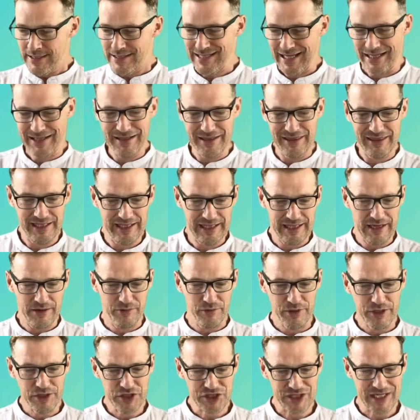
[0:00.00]
Second thing I
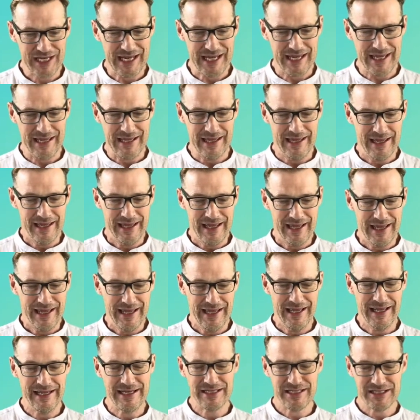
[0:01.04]
want to share
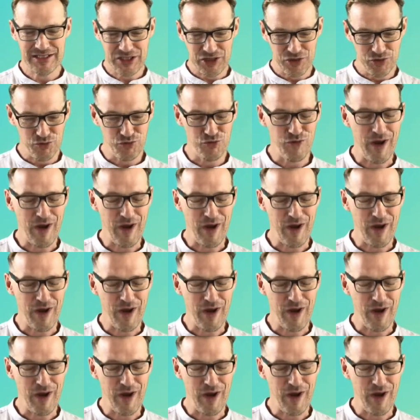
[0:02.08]
is to